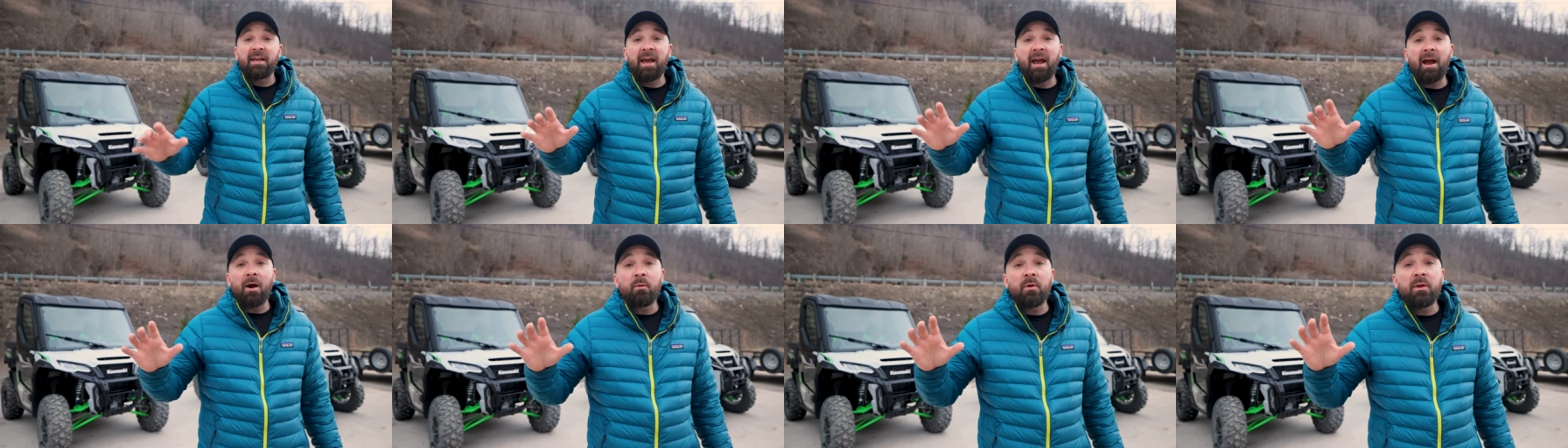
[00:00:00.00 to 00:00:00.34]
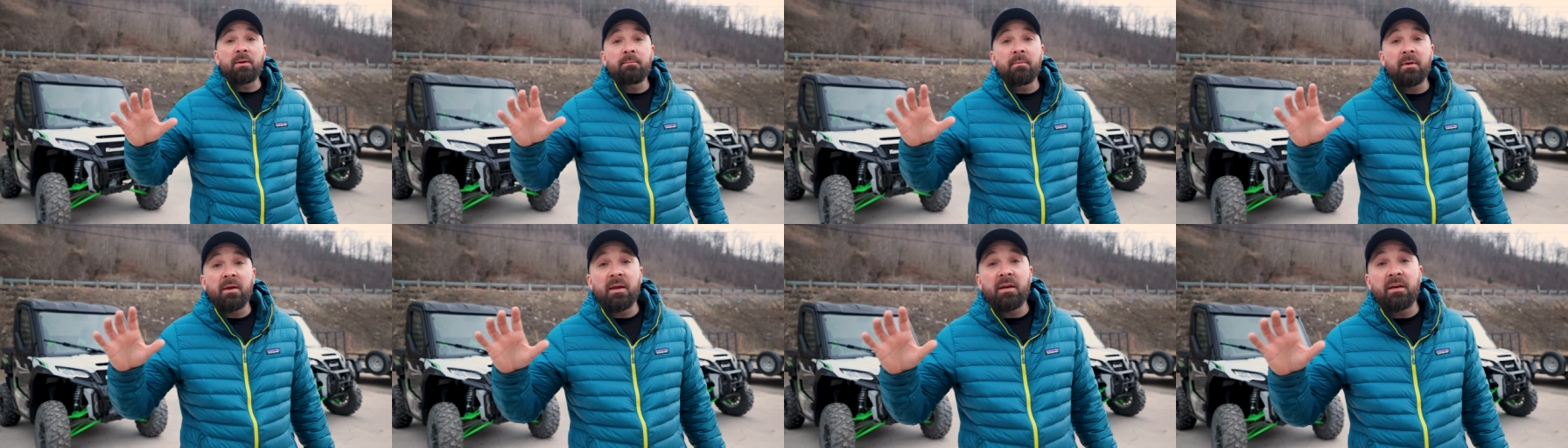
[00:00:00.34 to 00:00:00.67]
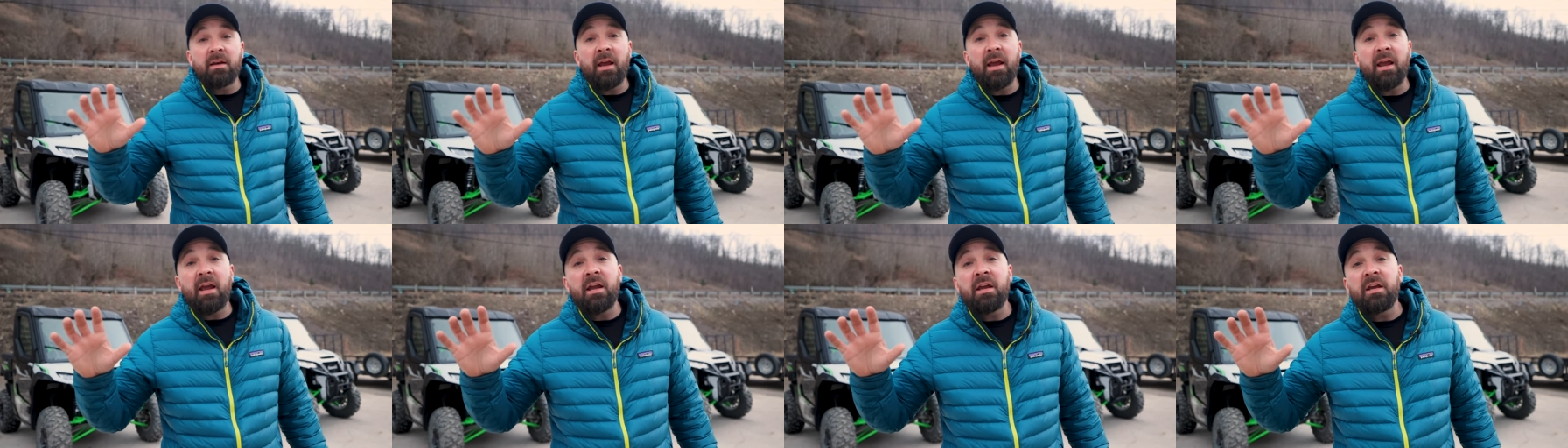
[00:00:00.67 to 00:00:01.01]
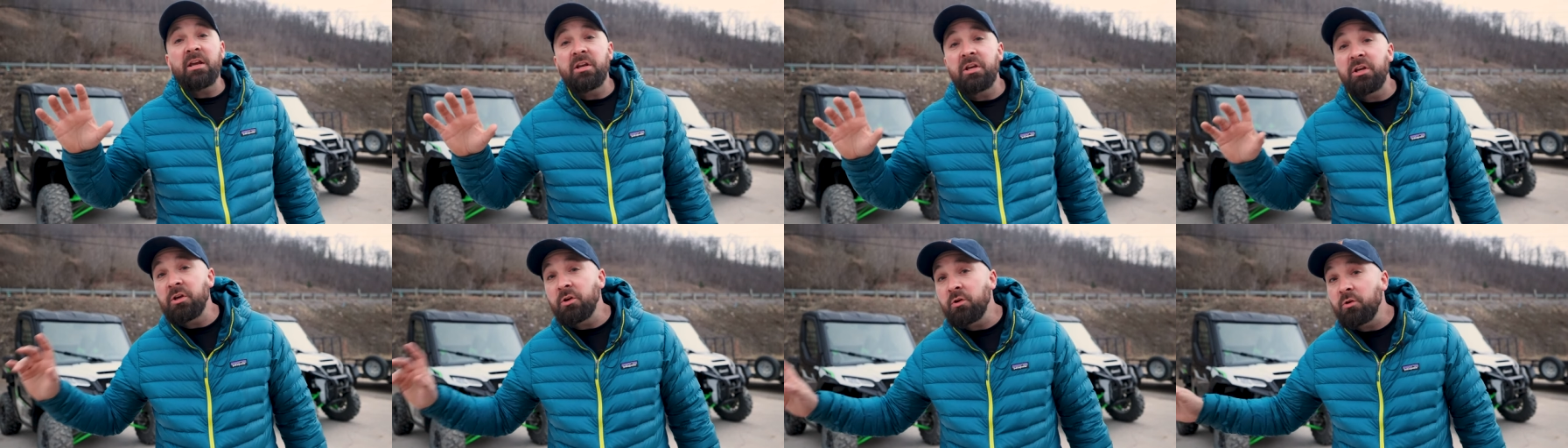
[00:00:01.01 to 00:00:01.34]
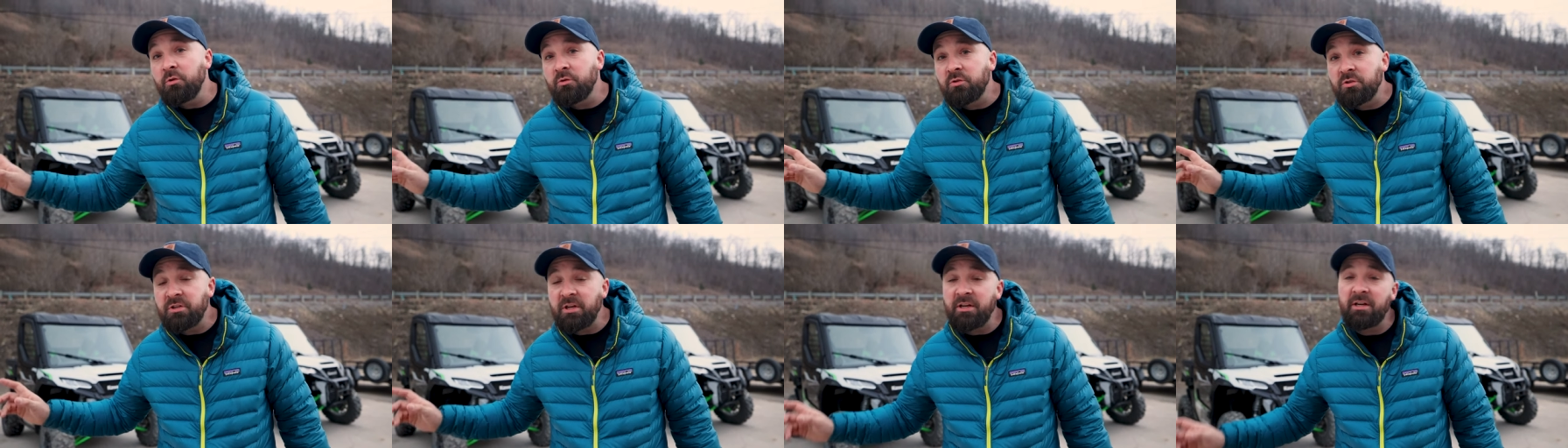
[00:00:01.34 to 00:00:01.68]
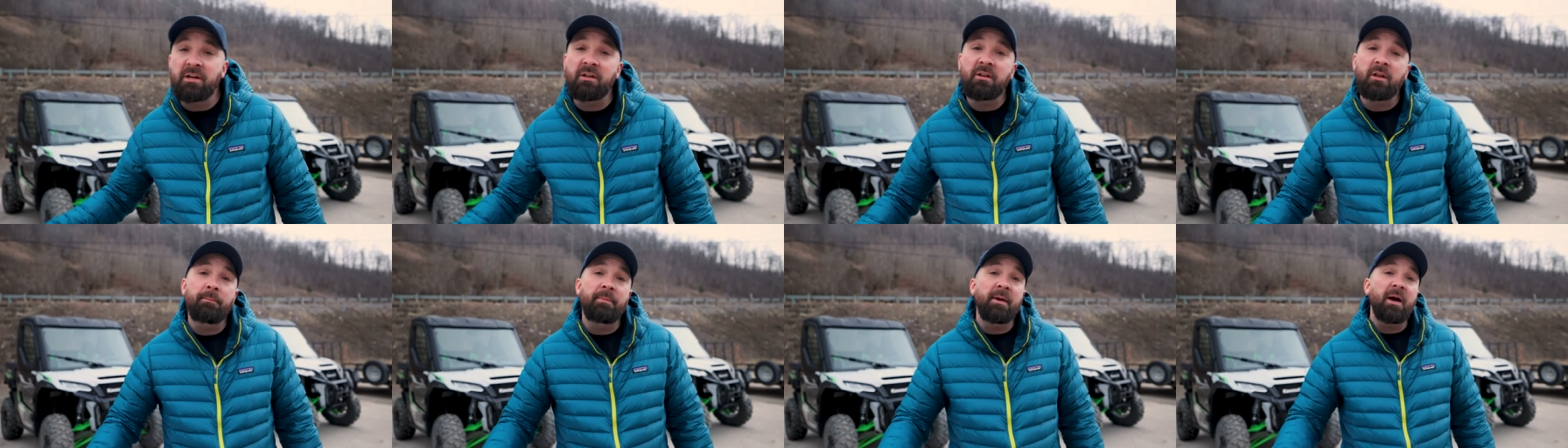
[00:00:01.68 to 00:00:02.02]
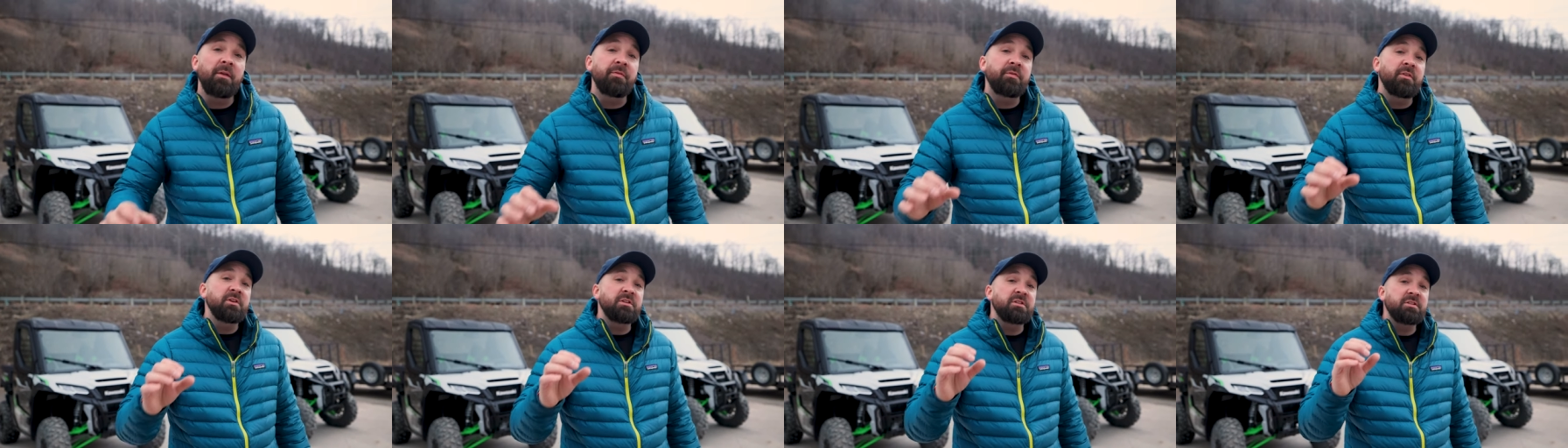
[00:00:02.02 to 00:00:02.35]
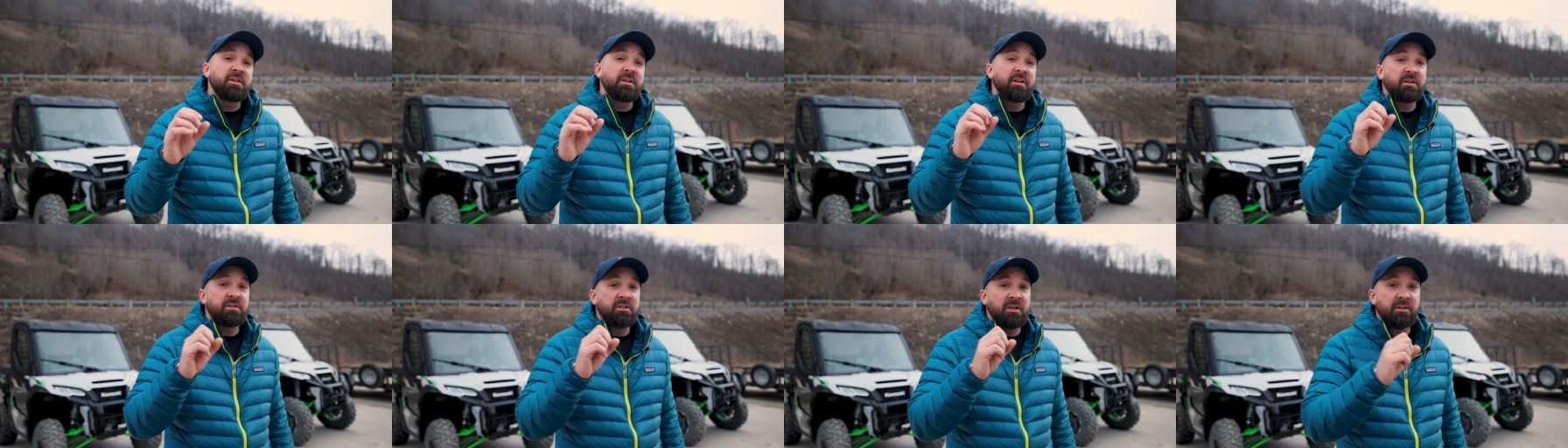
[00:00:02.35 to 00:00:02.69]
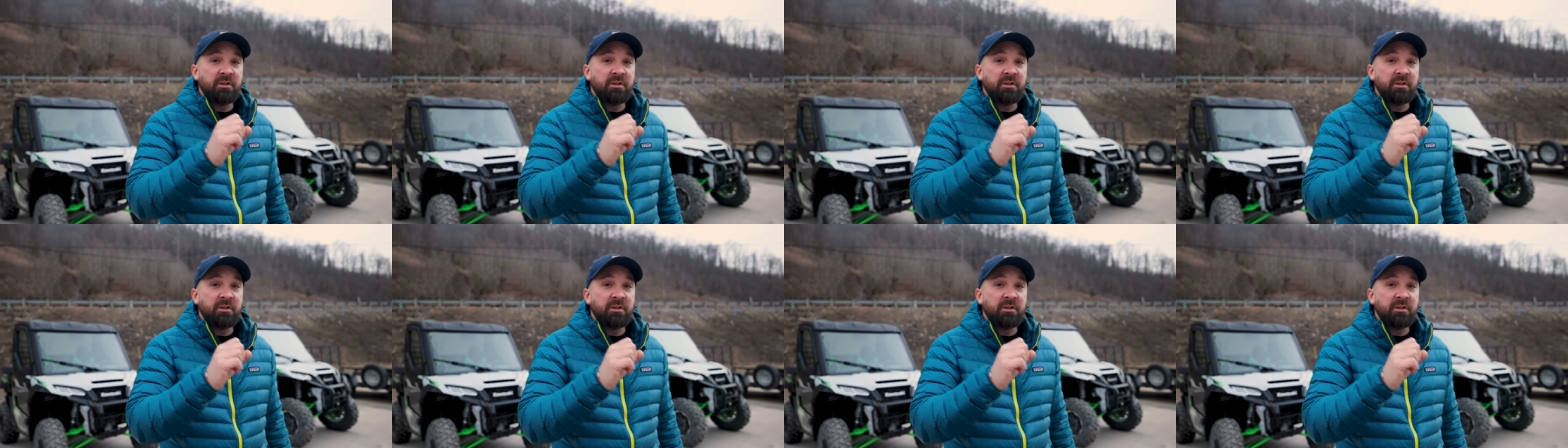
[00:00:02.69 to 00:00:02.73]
Kawi made a huge deal about this thing's